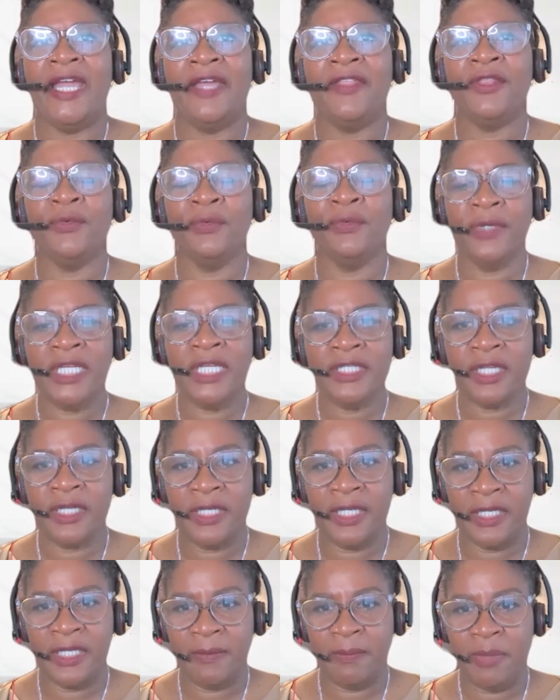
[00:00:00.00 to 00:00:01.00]
The
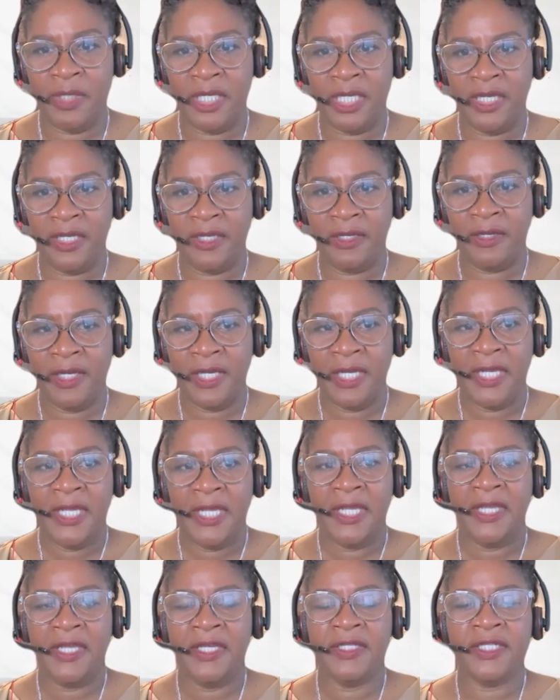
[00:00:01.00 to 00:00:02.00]
reason being
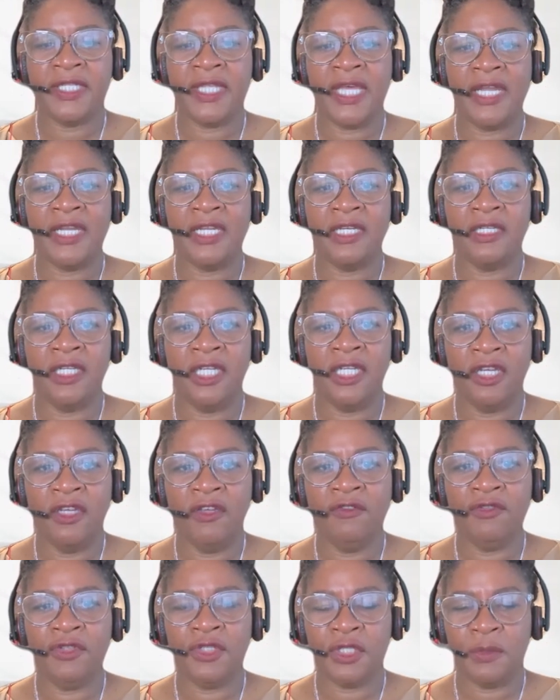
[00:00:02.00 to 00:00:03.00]
is that it
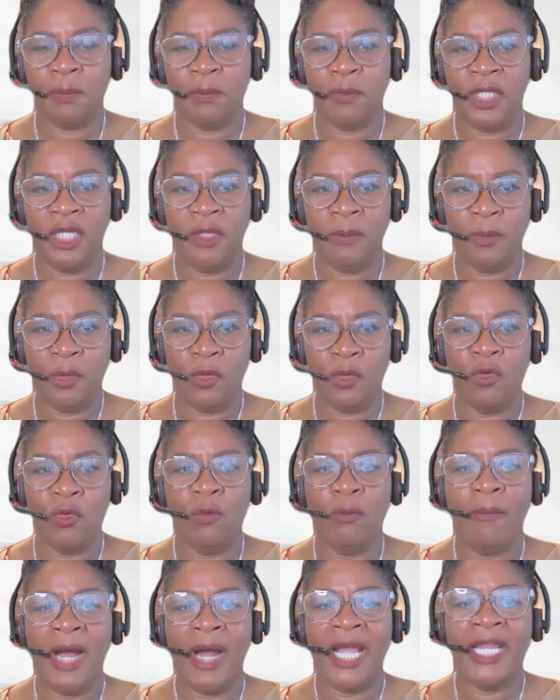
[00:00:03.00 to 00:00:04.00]
gives people
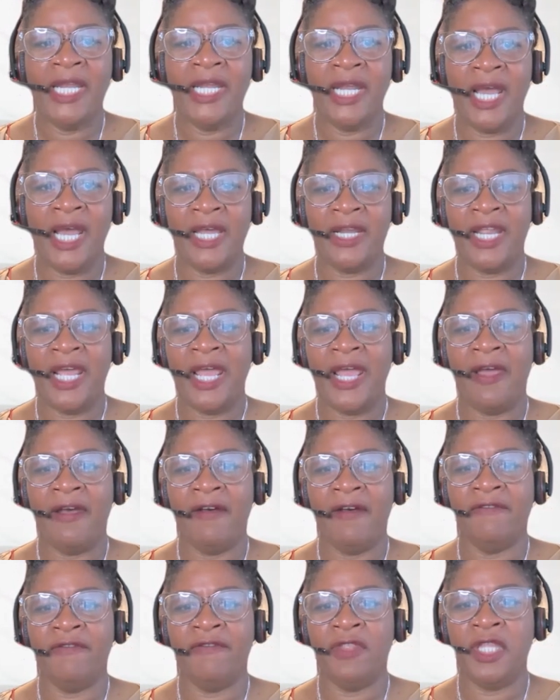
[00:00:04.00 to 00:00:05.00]
who might not
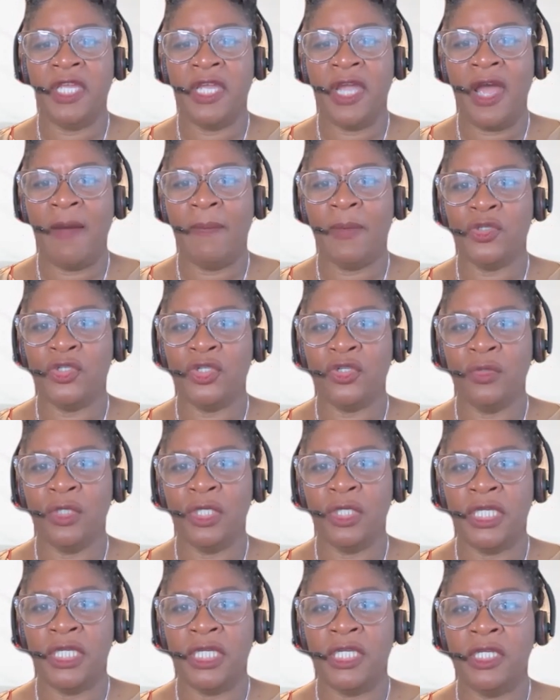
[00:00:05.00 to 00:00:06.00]
have the
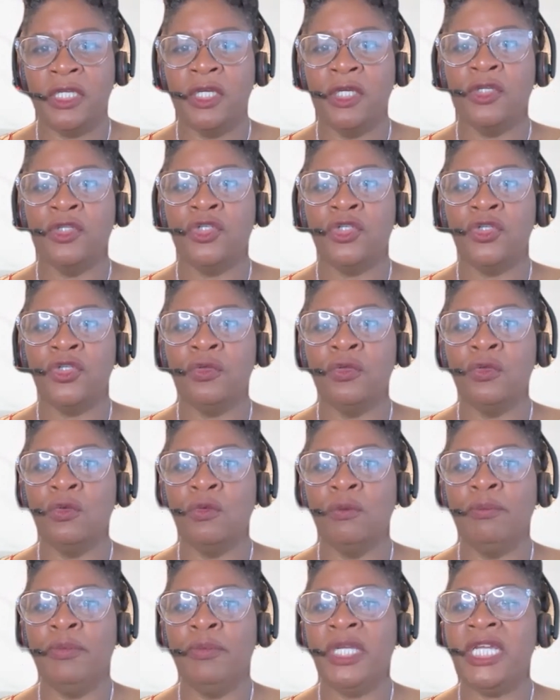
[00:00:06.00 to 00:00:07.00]
opportunity
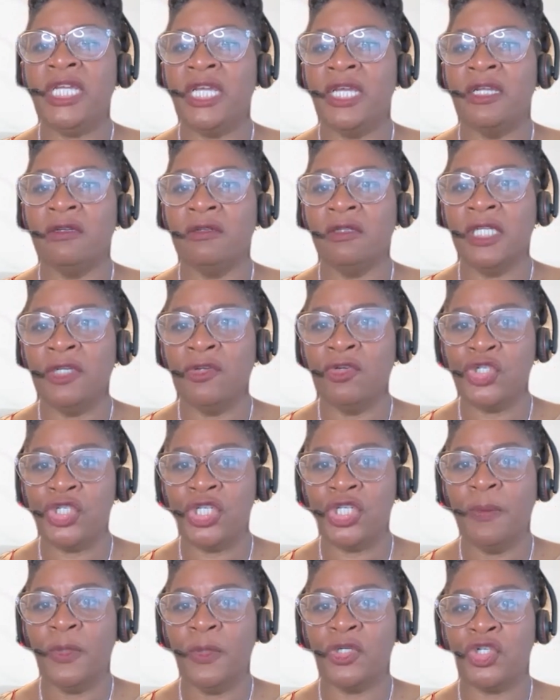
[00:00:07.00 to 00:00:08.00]
to be in
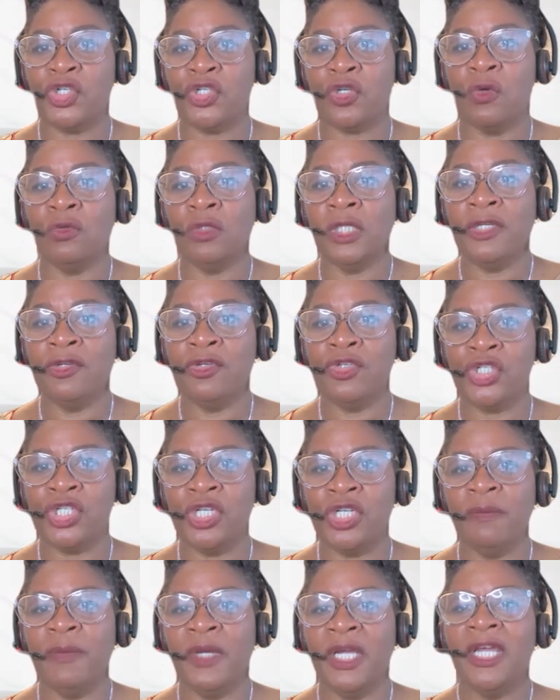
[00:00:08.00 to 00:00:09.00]
leadership or show
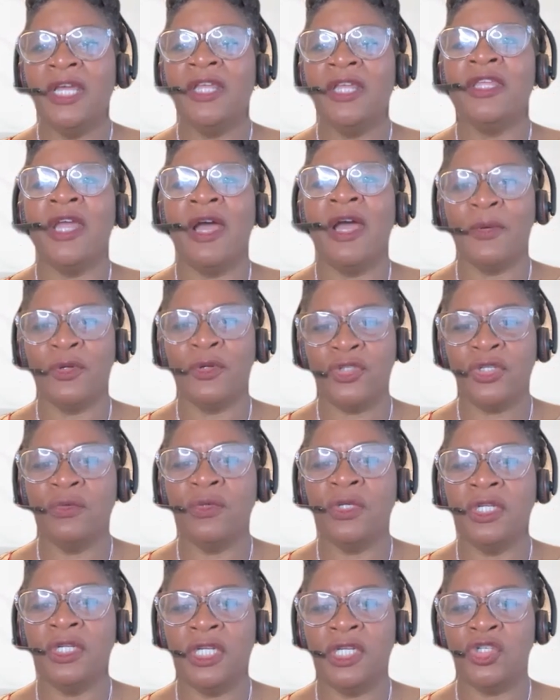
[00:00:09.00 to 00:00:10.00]
leadership the
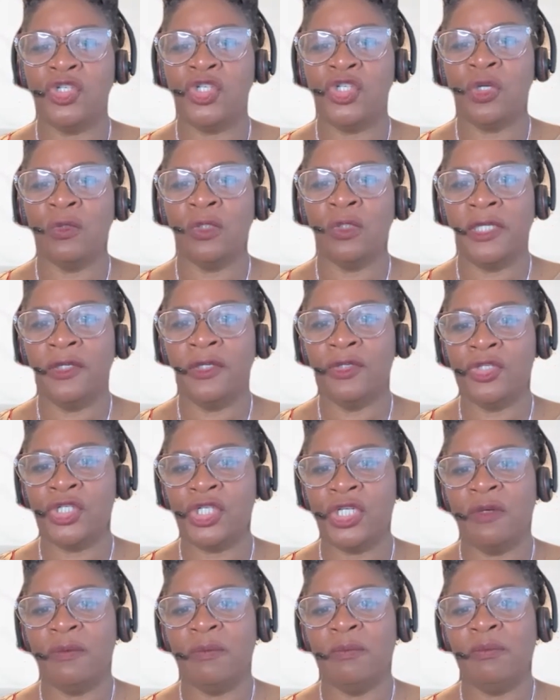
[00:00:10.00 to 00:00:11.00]
opportunity to show
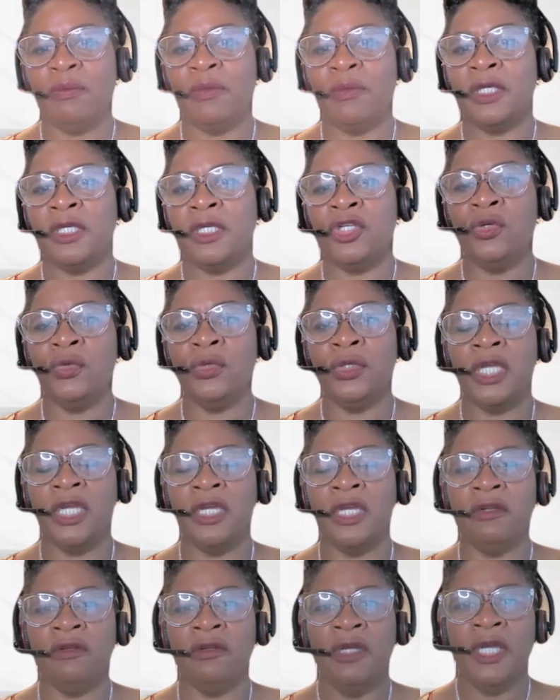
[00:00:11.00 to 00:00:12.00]
leadership. You
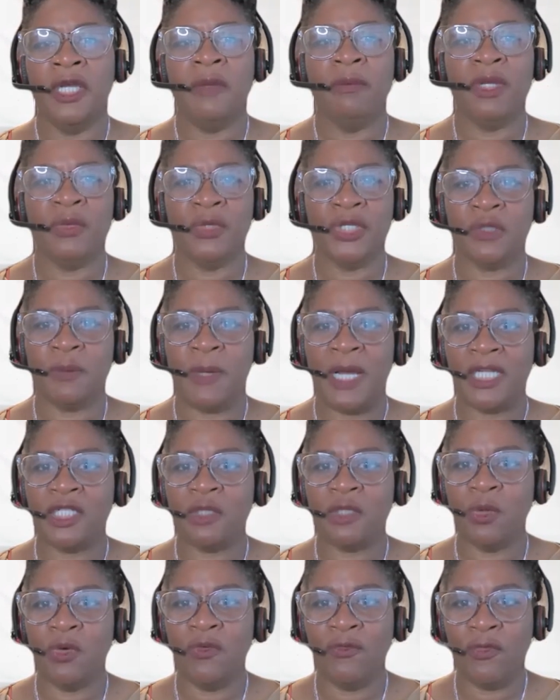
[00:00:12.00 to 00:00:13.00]
can be
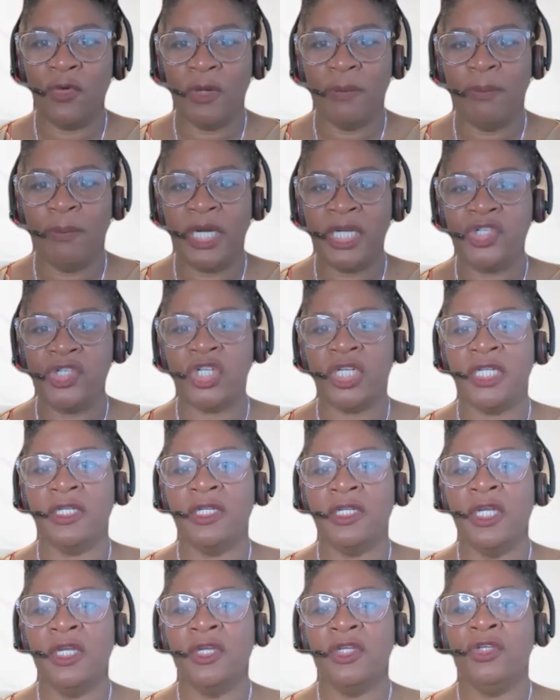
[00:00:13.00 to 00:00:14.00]
responsible for a budget.
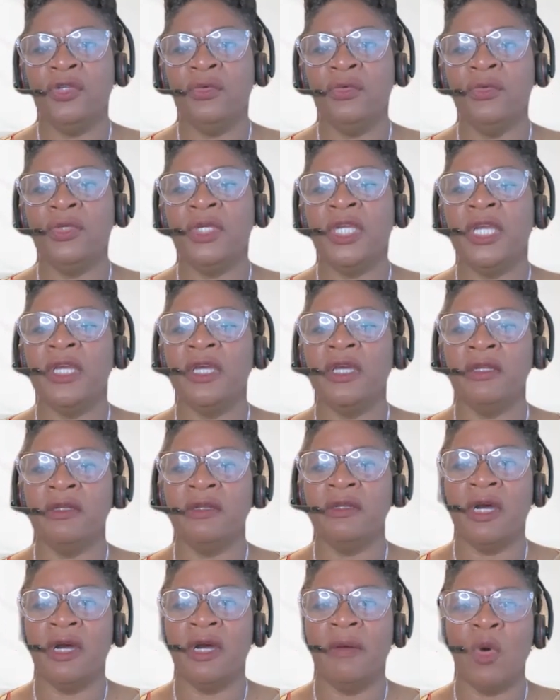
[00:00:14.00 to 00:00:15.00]
You
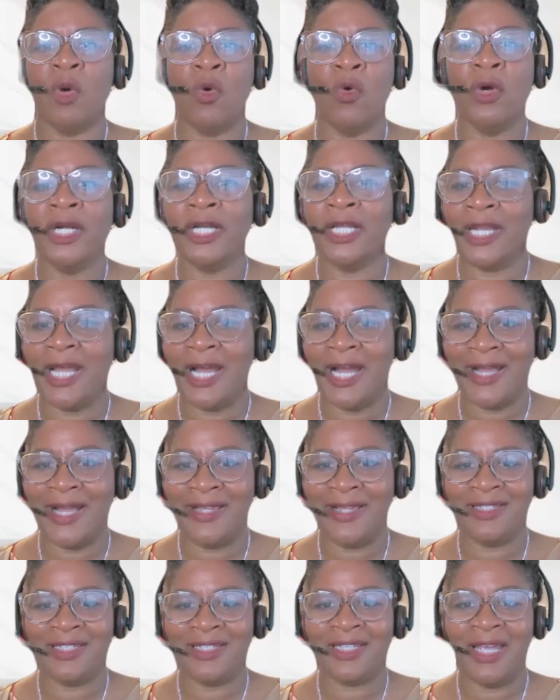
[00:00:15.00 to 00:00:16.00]
can
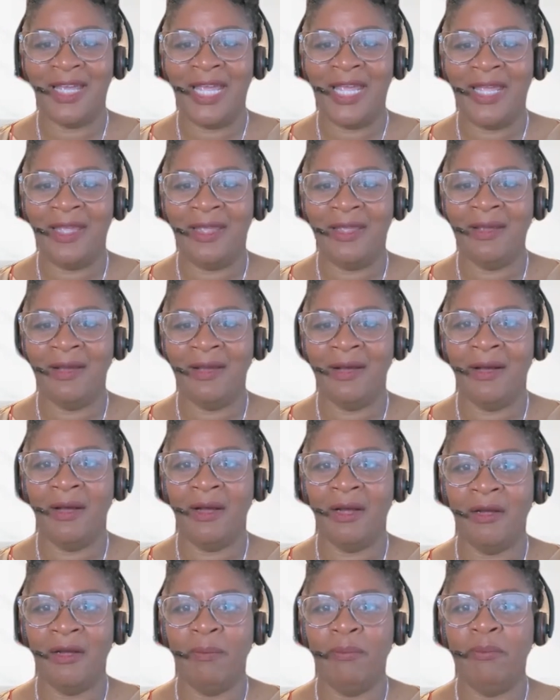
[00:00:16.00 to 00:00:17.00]
organize a
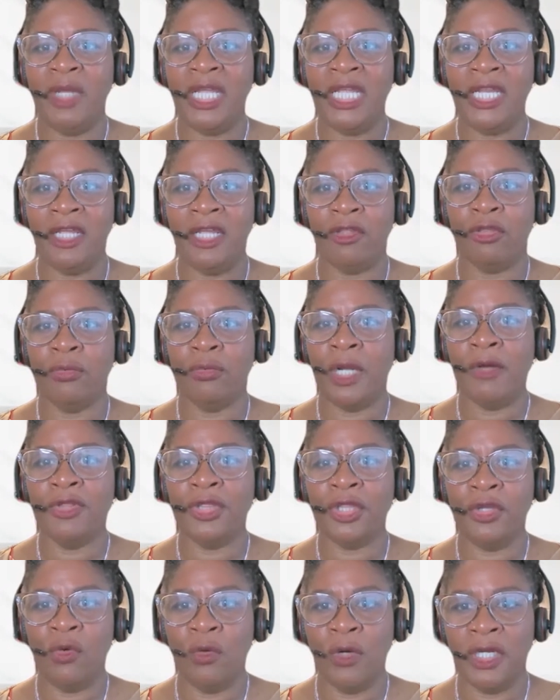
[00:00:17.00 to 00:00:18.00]
meeting
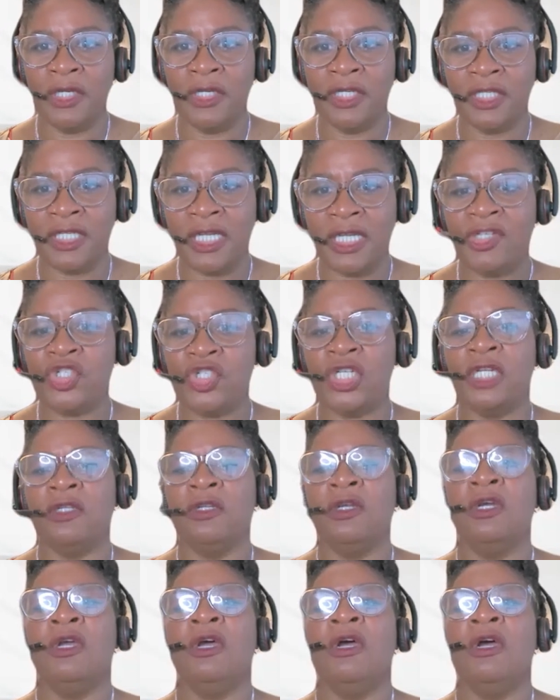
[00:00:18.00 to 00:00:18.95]
throughout the organization.